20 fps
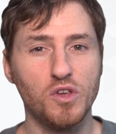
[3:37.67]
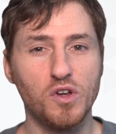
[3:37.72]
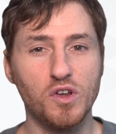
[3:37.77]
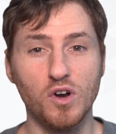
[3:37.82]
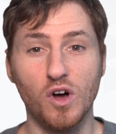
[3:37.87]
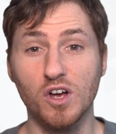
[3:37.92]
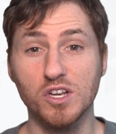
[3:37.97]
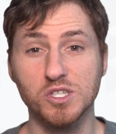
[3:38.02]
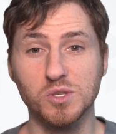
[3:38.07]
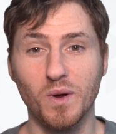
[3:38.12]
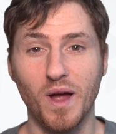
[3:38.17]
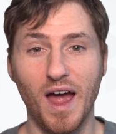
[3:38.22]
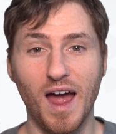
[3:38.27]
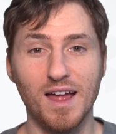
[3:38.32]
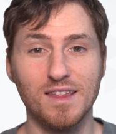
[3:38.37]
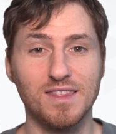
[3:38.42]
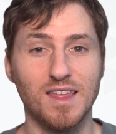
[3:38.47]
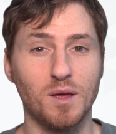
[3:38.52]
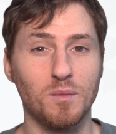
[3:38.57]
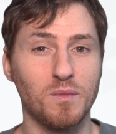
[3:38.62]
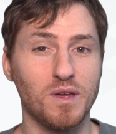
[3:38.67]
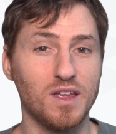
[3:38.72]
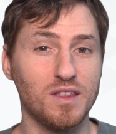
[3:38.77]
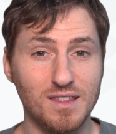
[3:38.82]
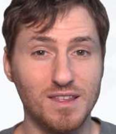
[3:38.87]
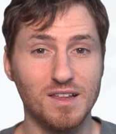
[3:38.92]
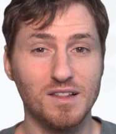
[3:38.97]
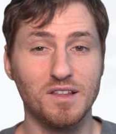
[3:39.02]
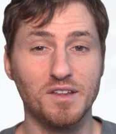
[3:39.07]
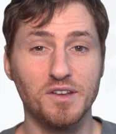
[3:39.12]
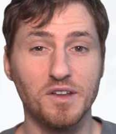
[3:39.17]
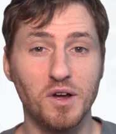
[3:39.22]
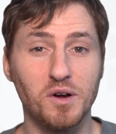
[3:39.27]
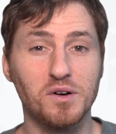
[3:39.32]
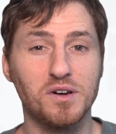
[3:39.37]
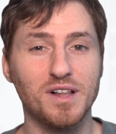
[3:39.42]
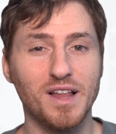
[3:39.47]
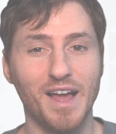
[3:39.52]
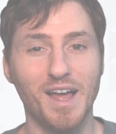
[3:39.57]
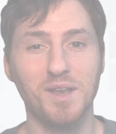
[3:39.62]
you can also add them in the Linode